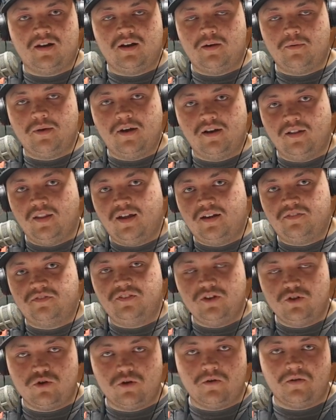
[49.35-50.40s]
and I write a lot of
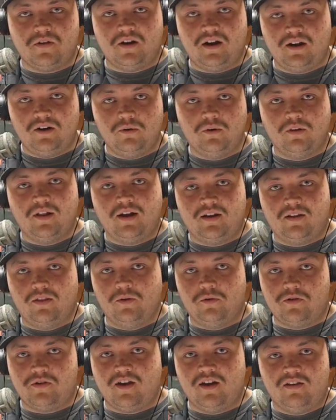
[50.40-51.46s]
features, and I do a lot of
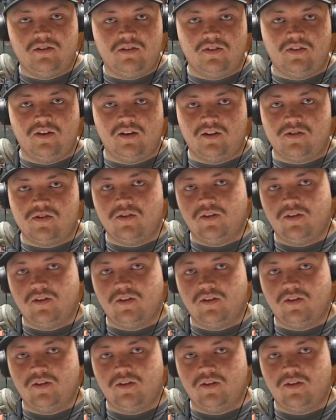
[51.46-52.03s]
those kinds of things.